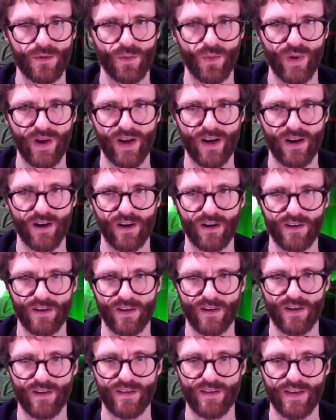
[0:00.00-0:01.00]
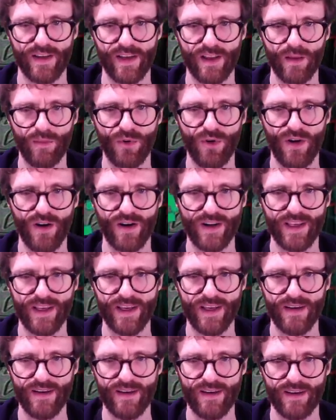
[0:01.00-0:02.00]
We got Unkillable on
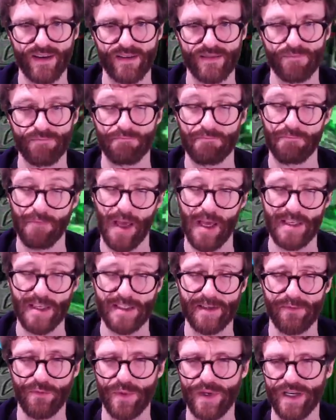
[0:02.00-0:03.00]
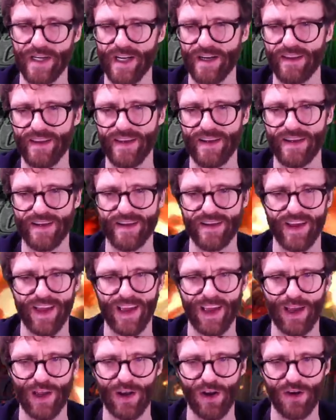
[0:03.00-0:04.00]
again, as if we needed it,
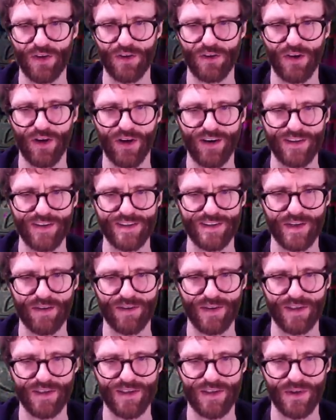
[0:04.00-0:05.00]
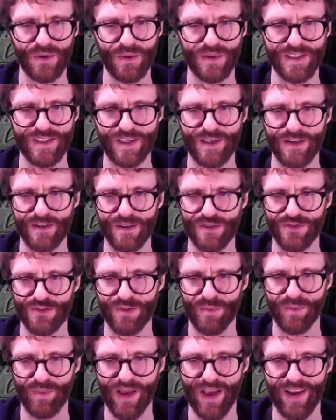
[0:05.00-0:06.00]
and tons of continuous heals
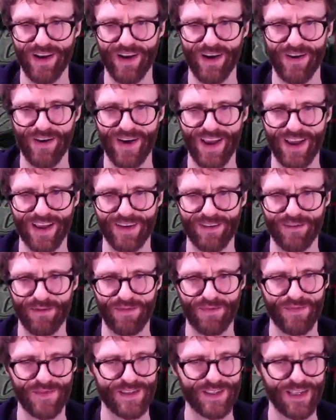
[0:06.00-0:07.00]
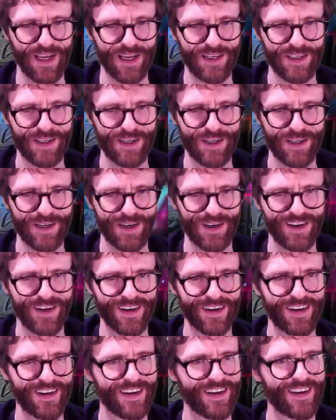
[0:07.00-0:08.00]
from Bad L and Santa here.
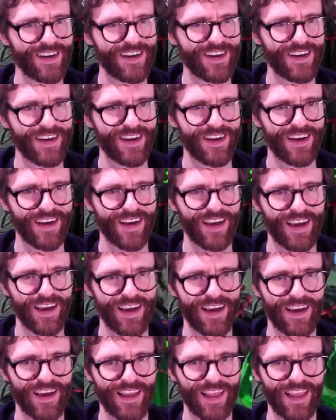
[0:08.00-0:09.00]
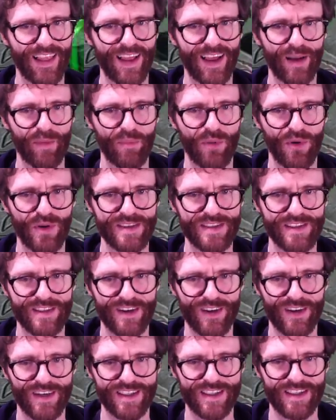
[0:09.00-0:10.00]
And a lot of poisons already